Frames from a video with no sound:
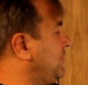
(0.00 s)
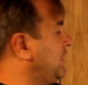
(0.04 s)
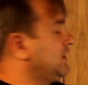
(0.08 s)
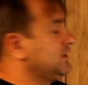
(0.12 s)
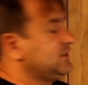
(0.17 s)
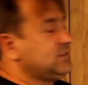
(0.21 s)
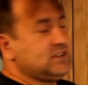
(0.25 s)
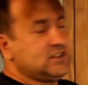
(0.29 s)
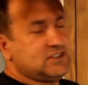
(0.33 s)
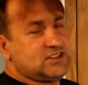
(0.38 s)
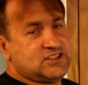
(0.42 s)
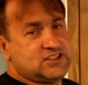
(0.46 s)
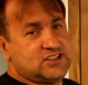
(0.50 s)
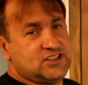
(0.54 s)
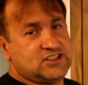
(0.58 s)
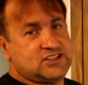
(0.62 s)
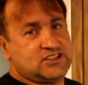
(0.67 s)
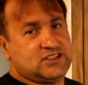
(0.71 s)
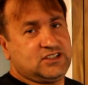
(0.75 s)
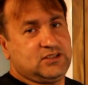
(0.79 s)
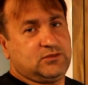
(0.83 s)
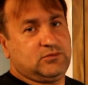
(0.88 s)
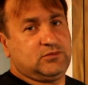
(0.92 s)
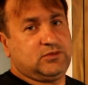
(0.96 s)
bad this
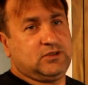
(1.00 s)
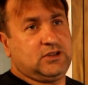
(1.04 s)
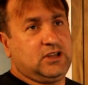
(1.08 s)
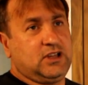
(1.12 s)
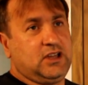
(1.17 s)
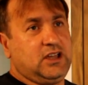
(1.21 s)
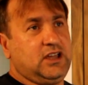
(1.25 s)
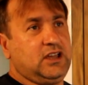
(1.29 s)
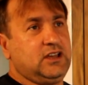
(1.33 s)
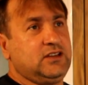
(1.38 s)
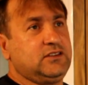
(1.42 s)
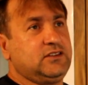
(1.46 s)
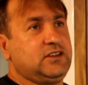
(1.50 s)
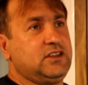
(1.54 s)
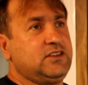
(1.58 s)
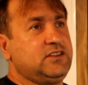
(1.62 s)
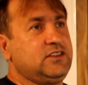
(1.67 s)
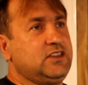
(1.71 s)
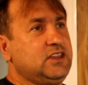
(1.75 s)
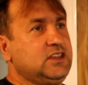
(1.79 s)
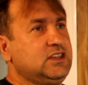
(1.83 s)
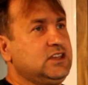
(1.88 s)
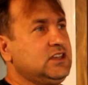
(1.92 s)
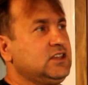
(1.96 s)
system and the
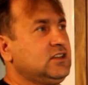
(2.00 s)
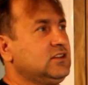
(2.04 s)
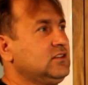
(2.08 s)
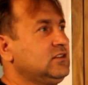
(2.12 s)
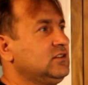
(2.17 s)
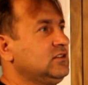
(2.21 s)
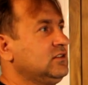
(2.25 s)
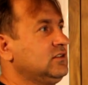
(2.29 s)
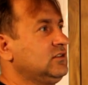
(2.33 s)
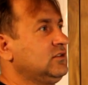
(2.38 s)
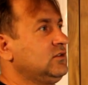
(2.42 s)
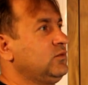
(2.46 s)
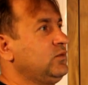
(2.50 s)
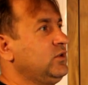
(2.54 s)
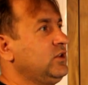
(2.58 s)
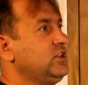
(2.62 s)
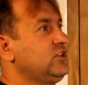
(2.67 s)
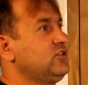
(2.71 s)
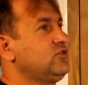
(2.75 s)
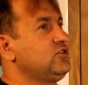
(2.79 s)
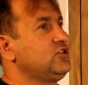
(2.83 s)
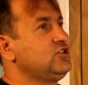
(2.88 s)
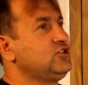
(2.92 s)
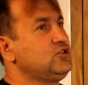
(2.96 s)
thinking
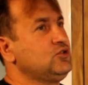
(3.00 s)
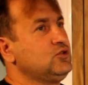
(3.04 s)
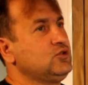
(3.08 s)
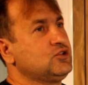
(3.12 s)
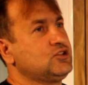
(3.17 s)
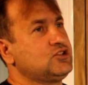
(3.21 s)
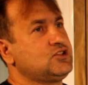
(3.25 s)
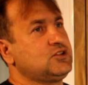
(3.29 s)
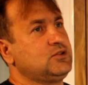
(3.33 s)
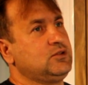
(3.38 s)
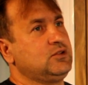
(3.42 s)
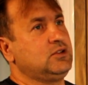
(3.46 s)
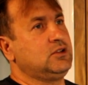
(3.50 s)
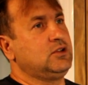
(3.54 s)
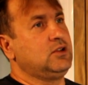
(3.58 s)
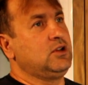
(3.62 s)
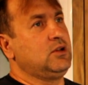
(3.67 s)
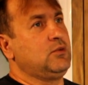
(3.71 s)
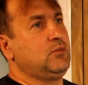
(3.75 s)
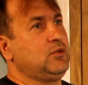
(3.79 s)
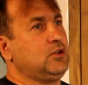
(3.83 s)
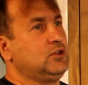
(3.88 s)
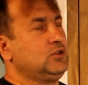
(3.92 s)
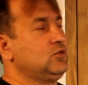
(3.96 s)
will reduce
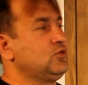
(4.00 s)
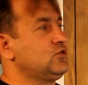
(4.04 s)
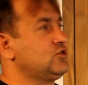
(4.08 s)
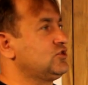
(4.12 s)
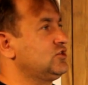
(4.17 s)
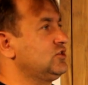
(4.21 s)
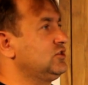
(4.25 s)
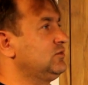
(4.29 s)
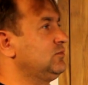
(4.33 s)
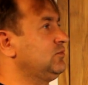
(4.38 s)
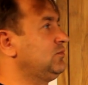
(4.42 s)
pollution